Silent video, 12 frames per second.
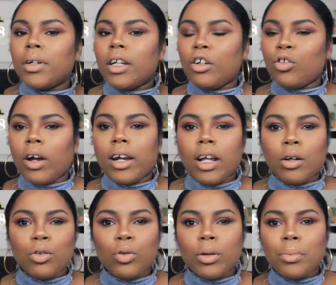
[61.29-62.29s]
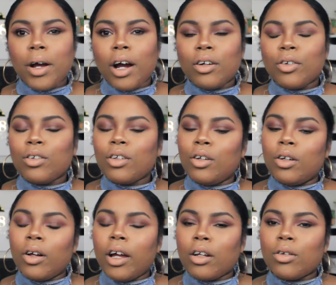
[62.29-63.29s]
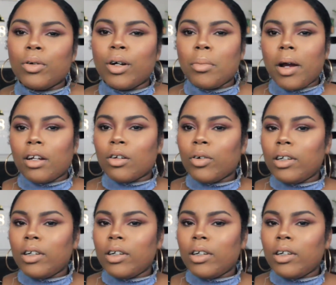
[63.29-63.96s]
but they dry down to a powder so you don't have to worry about it